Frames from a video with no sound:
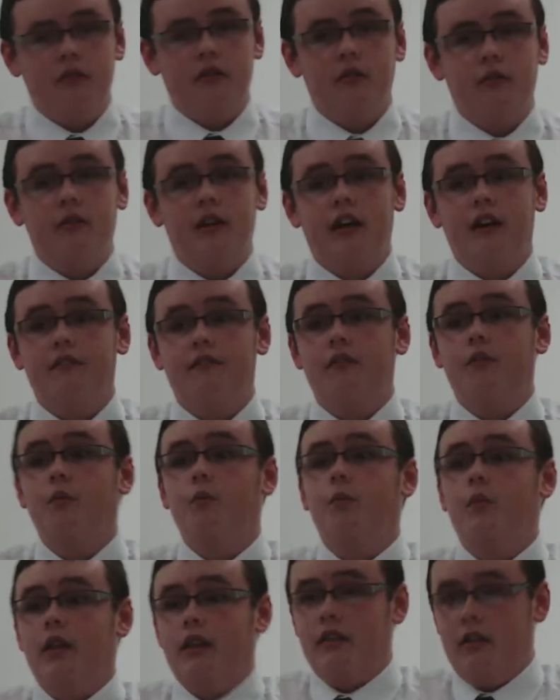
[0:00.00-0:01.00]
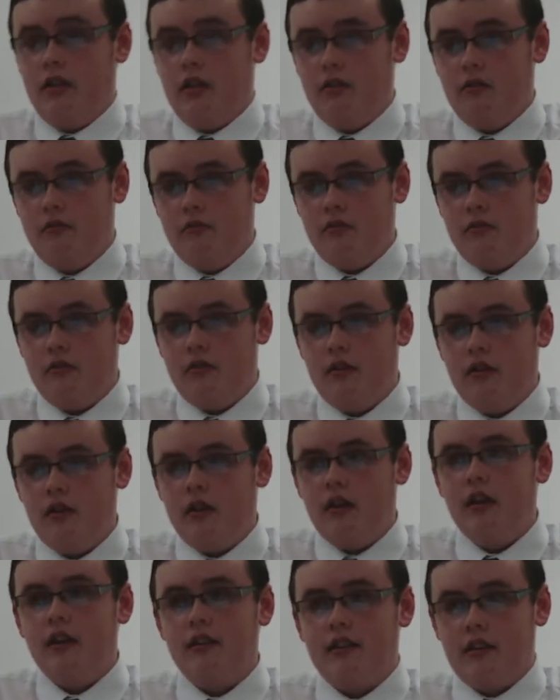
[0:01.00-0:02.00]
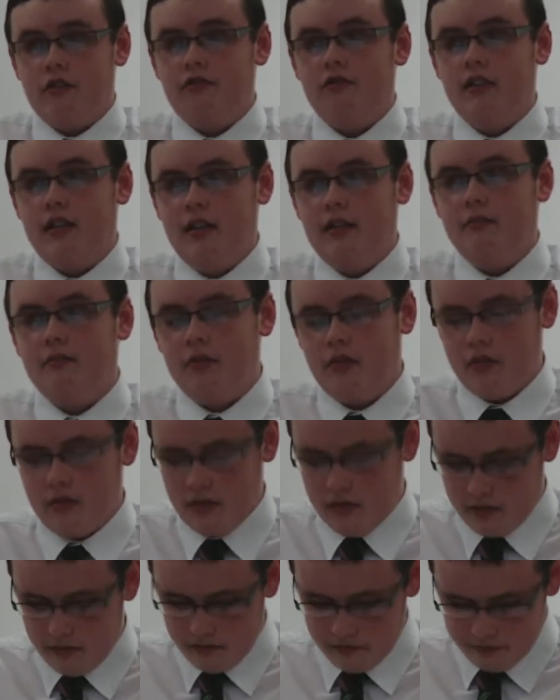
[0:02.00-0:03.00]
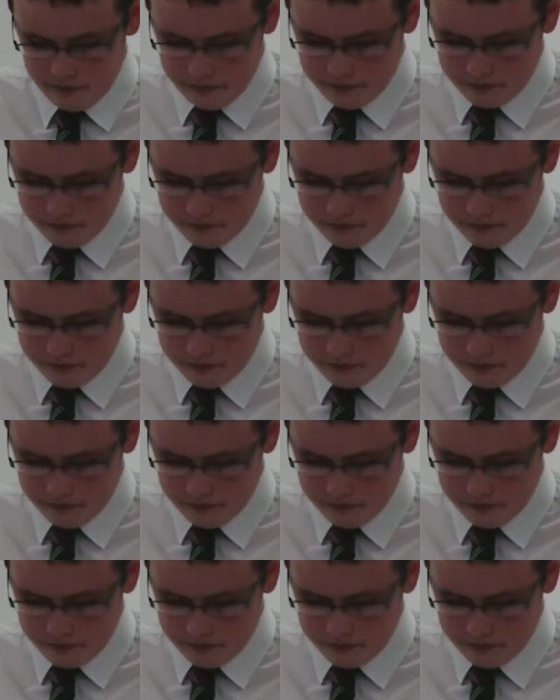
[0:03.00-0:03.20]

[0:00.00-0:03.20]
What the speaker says: but they'll laugh with you. And that's really important.